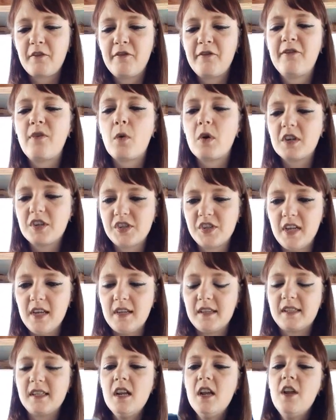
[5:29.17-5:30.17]

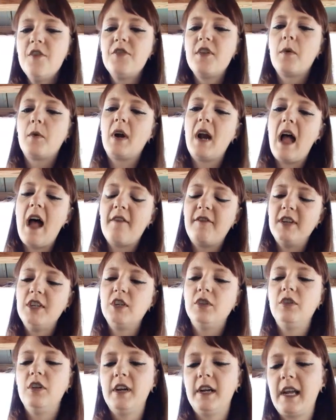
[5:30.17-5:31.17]
forces that we're having
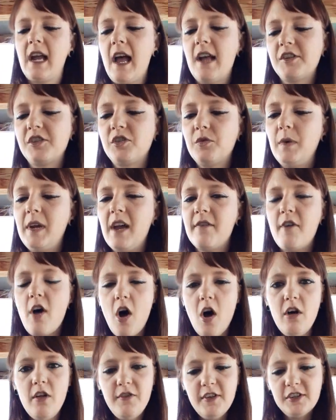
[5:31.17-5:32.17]
to look at. So we have
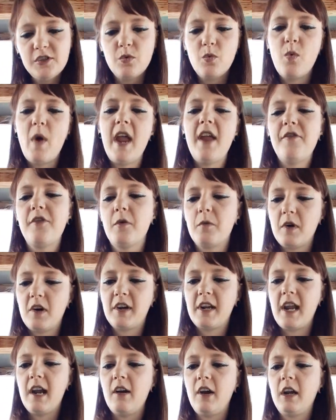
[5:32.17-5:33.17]
all this weight that we're
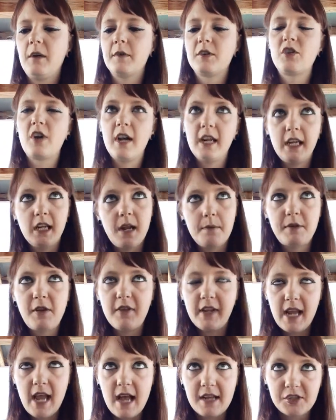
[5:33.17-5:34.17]
carrying. We're trying to get up to
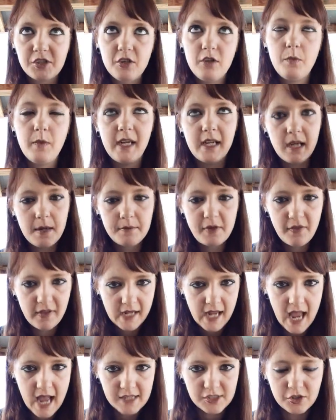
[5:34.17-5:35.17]
the castle, and we get up to the
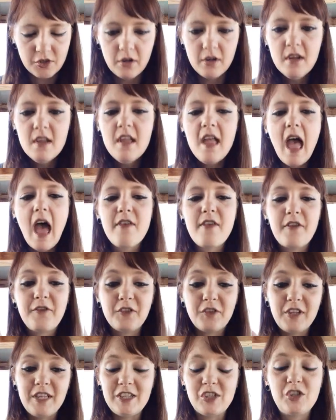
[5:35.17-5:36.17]
castle, and then
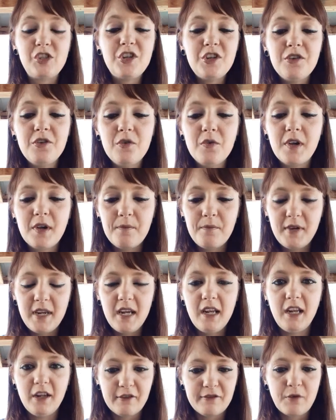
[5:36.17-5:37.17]
there are these two
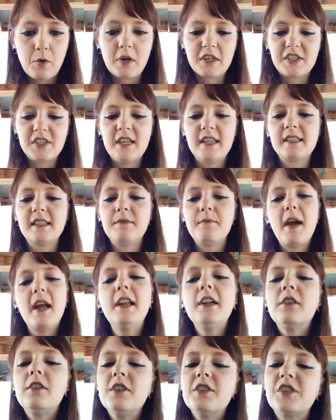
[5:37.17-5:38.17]
competing forces. And
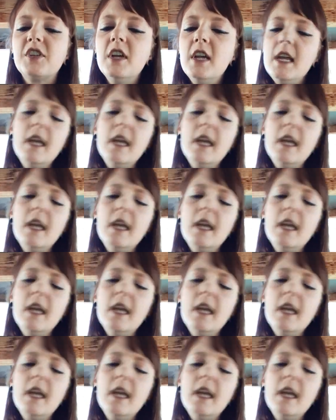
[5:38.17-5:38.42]
Pentacles